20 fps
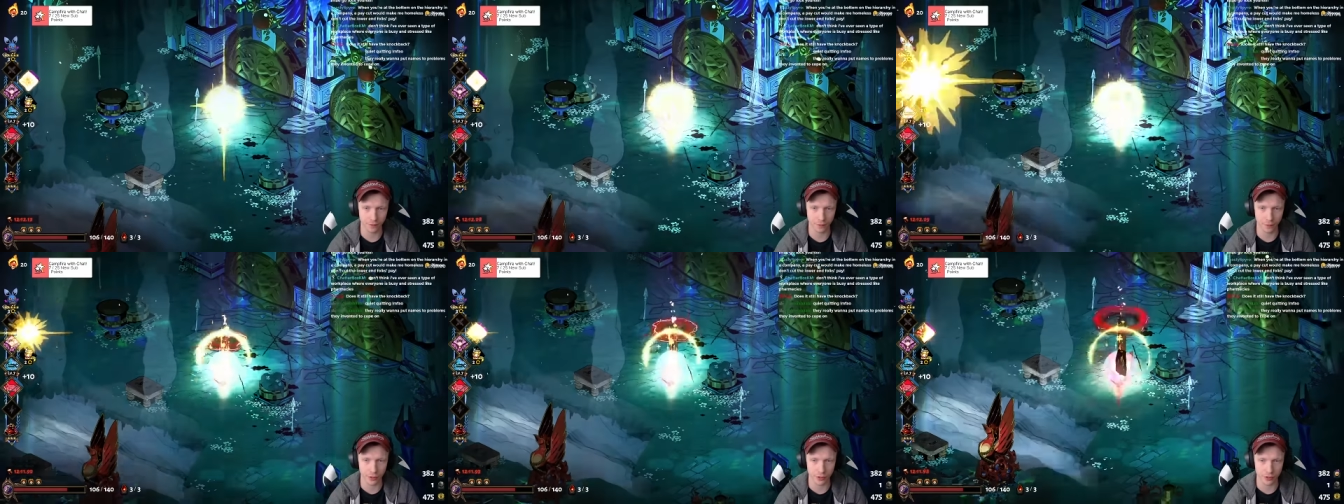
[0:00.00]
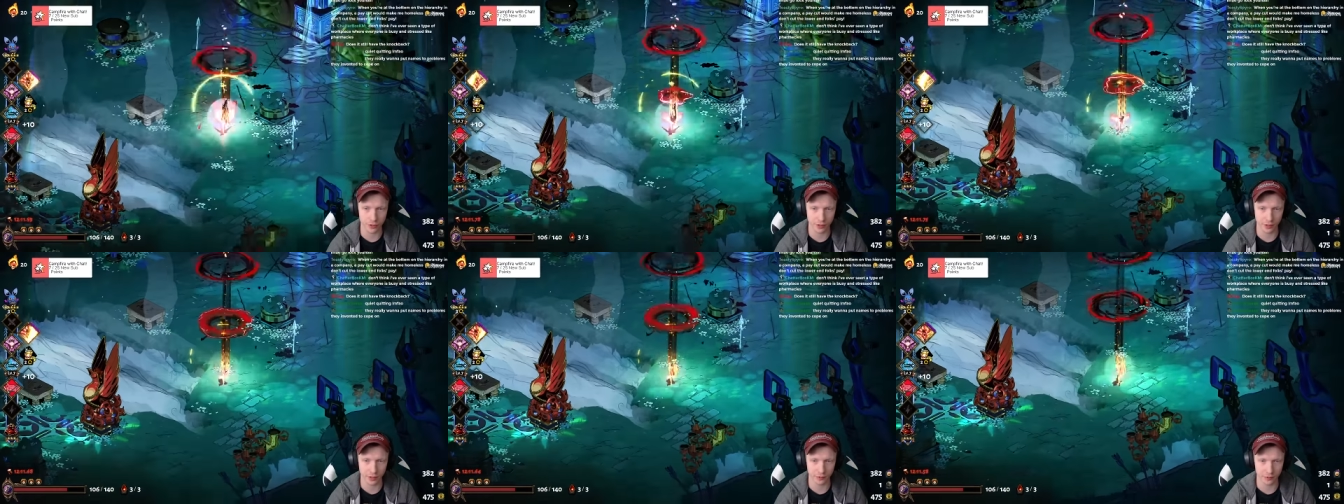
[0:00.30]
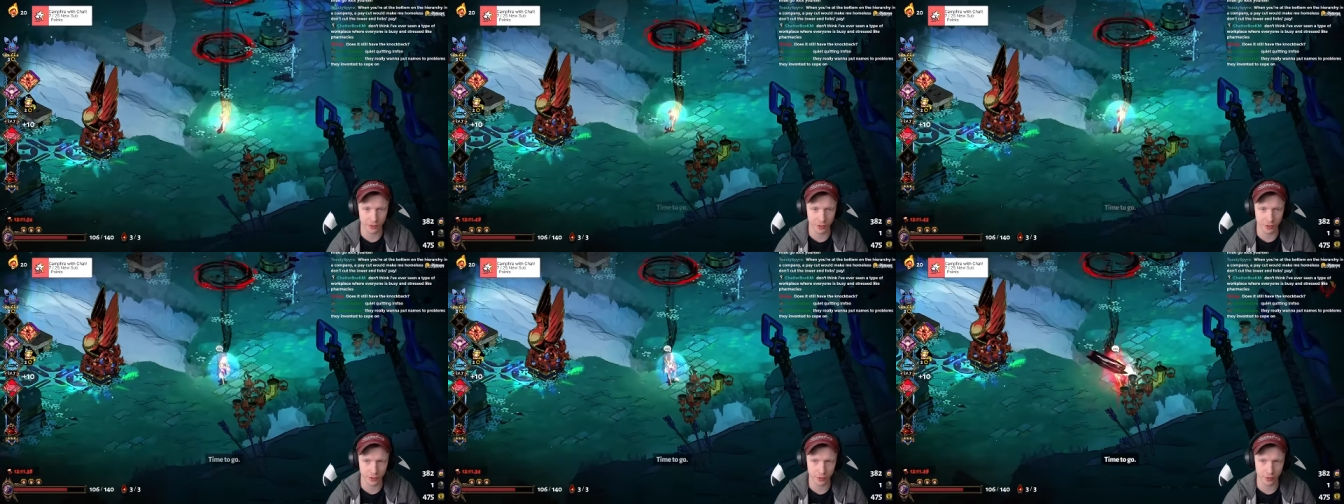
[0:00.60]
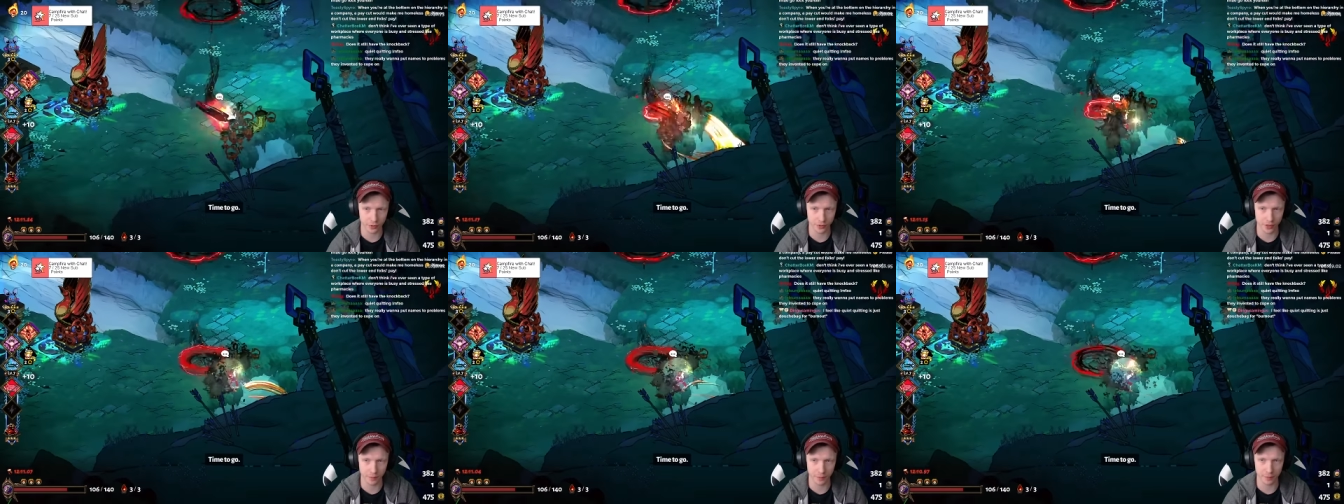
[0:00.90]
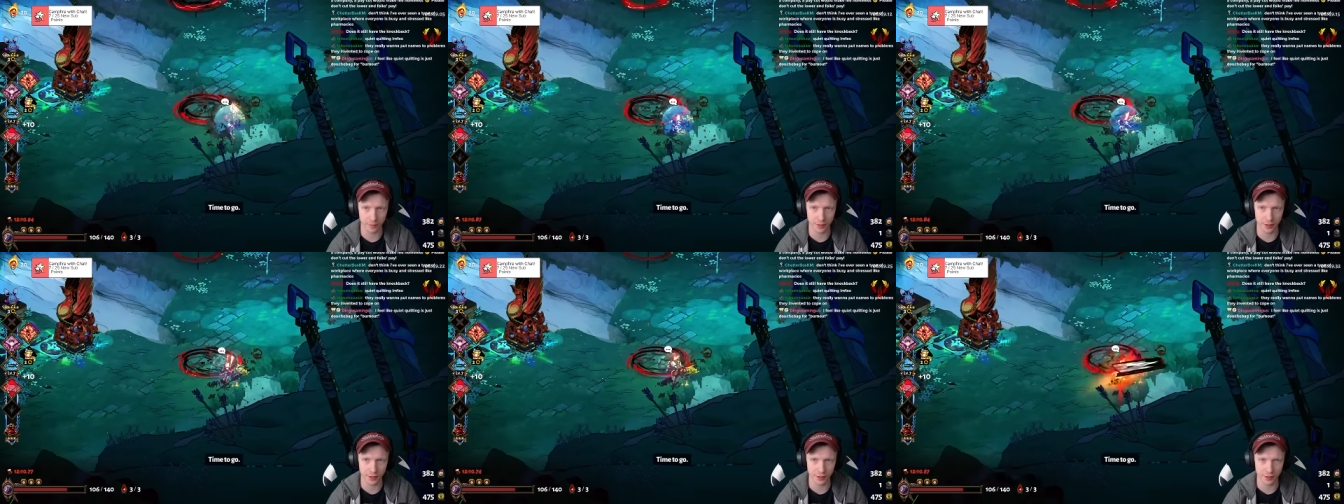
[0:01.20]
Rush Delivery shows
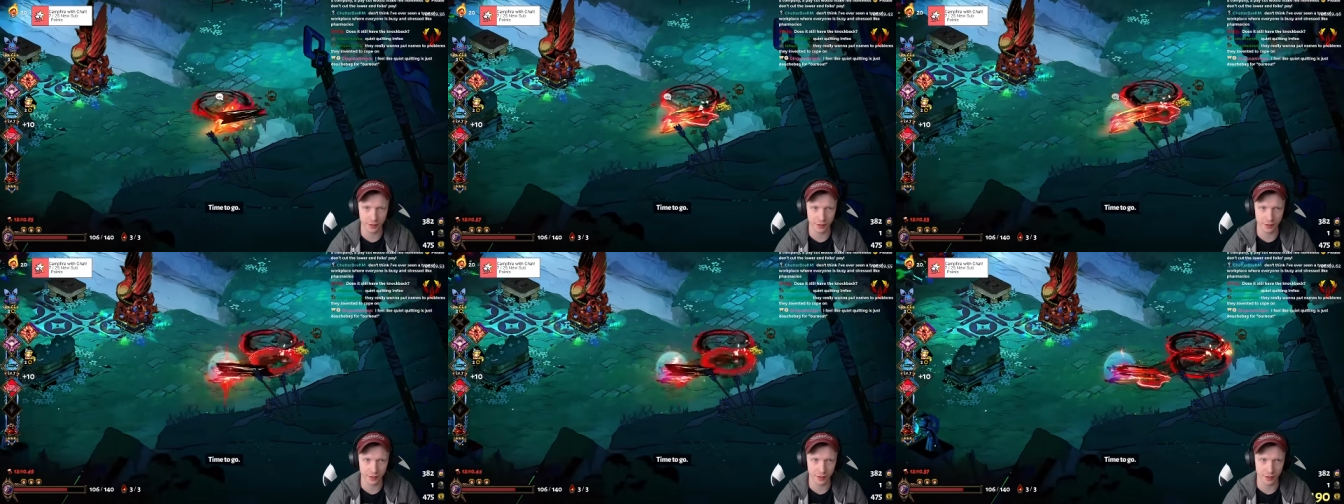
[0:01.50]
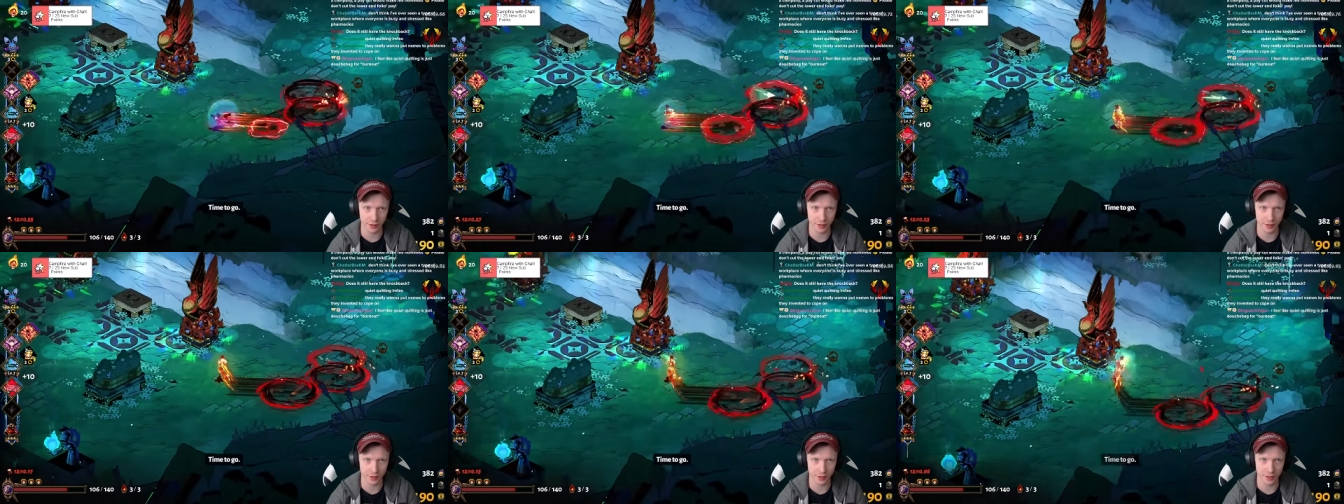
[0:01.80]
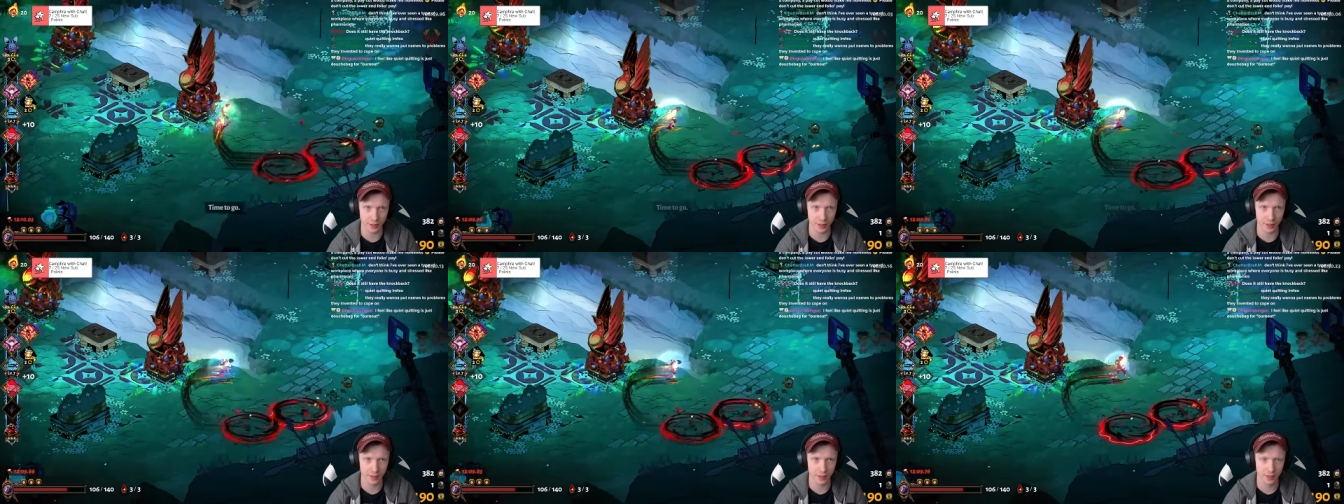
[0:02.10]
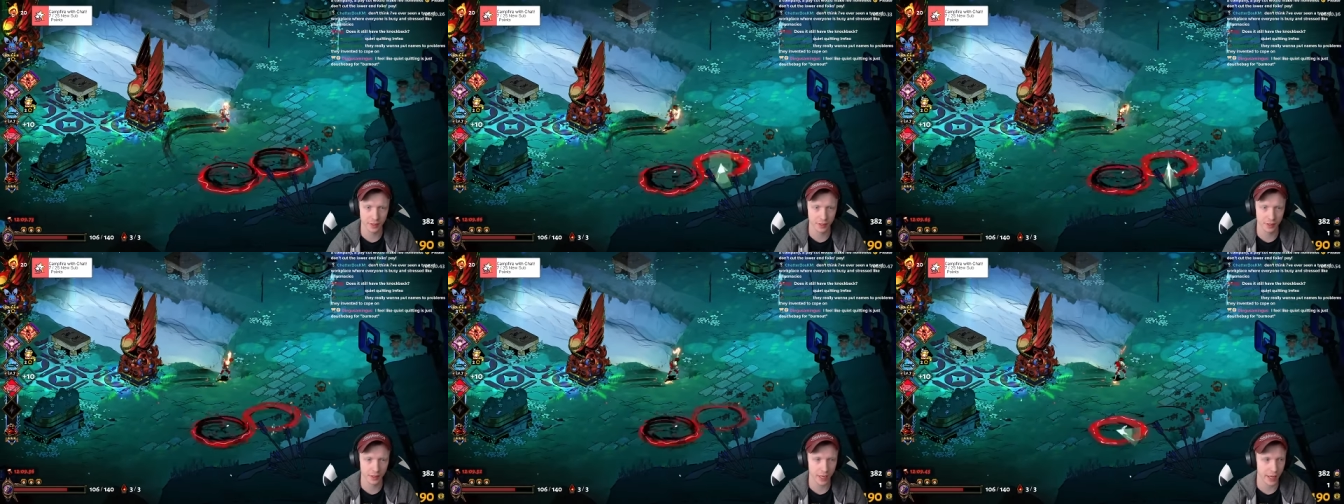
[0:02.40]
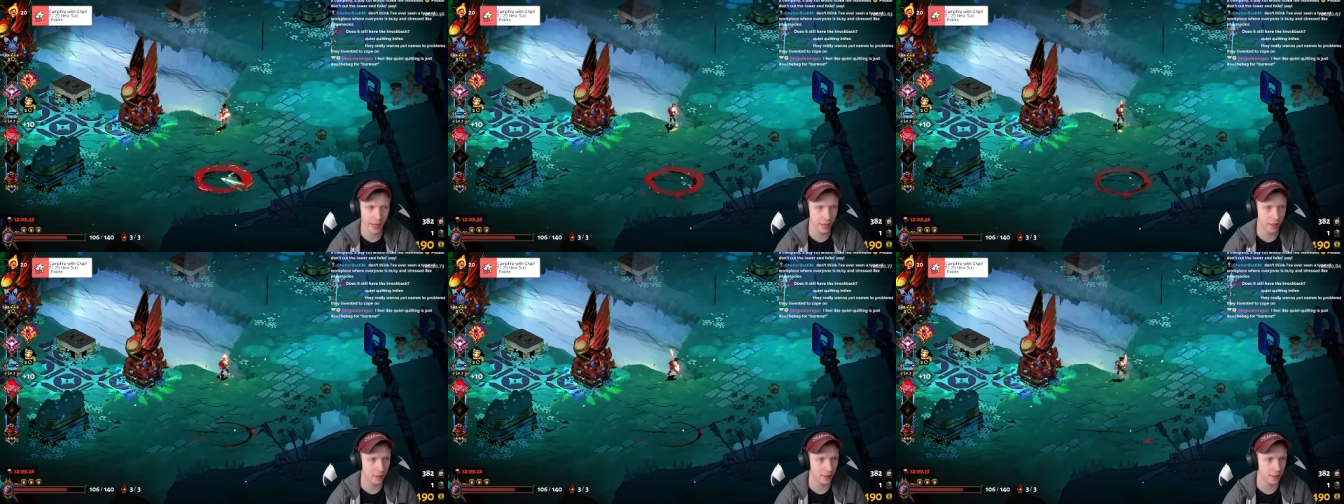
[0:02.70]
up in
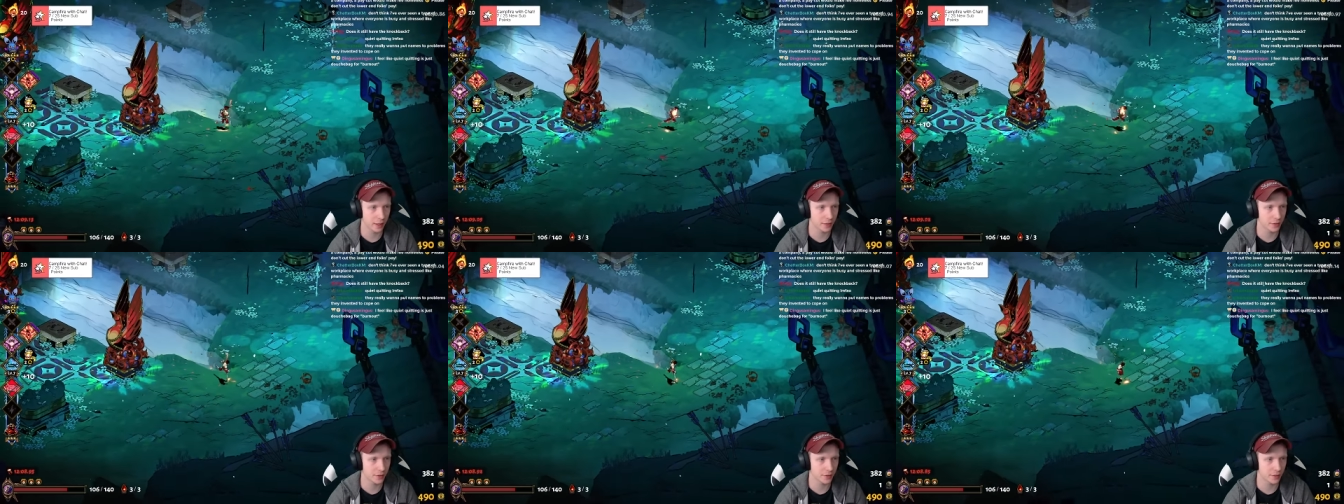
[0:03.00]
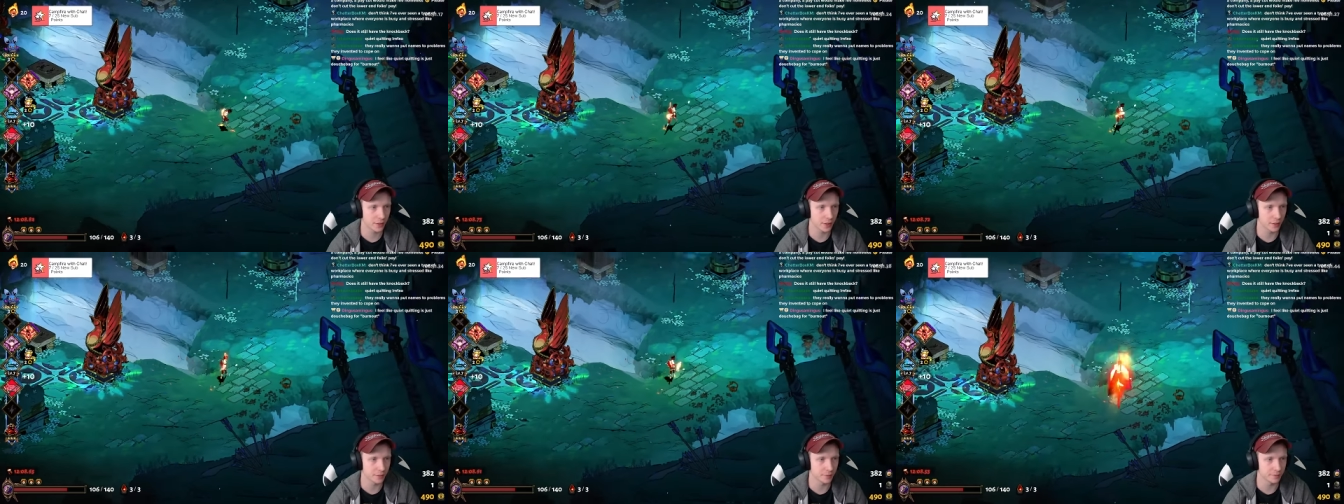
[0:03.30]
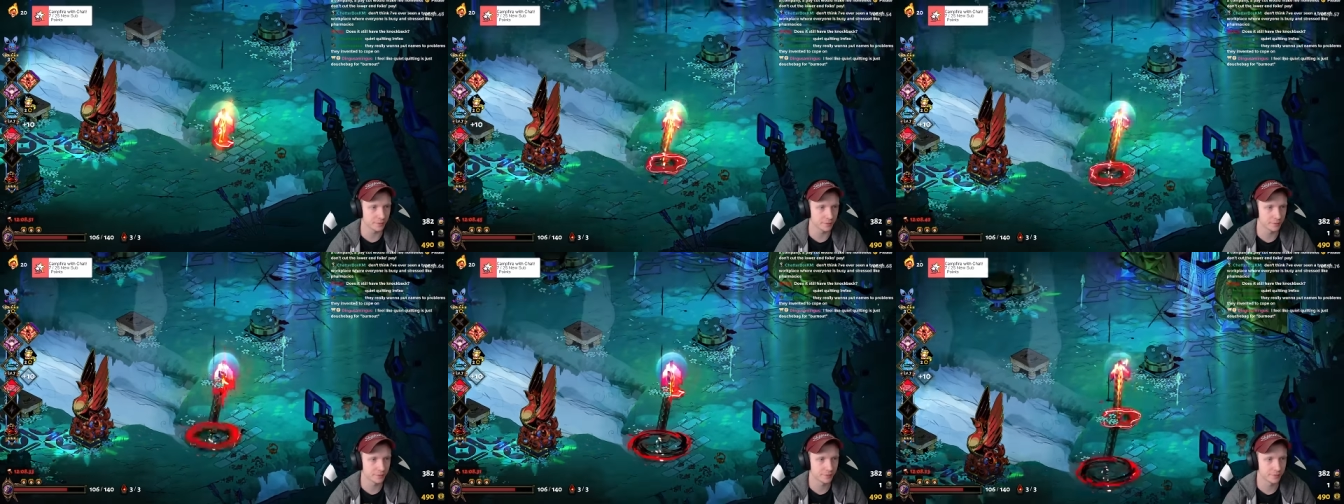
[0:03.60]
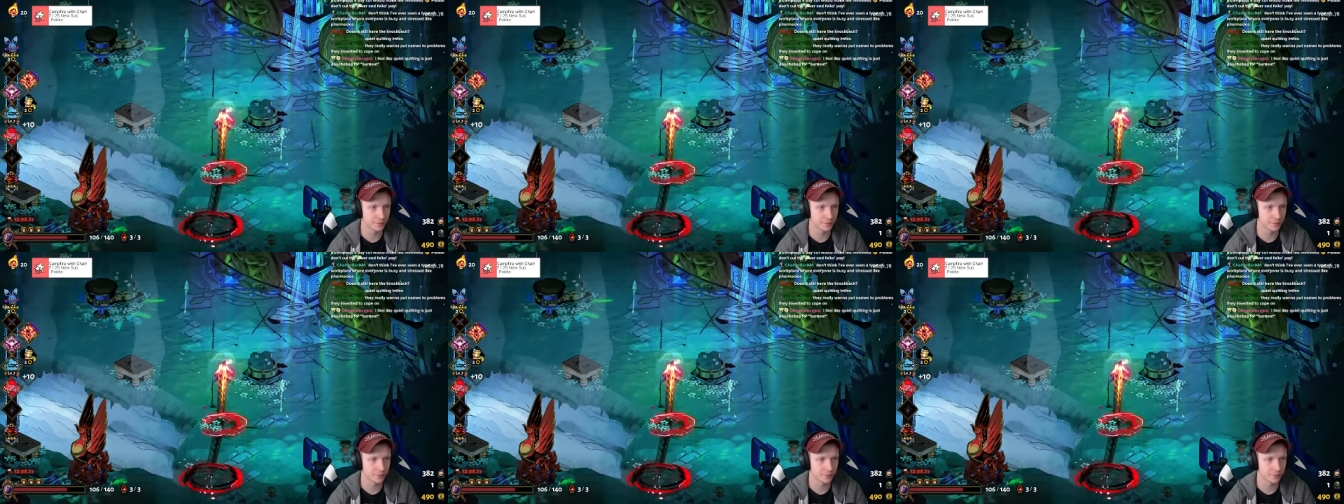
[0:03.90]
Elysium.